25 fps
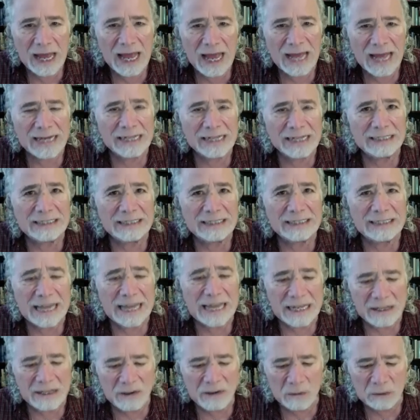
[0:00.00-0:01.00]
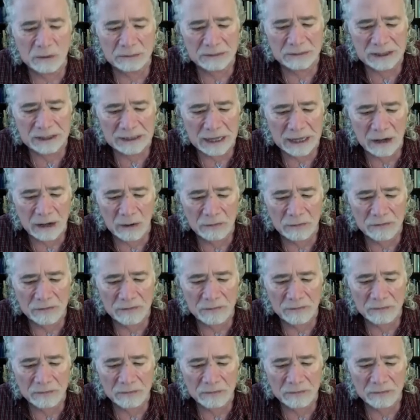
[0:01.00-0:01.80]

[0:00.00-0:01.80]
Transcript: And he said to himself,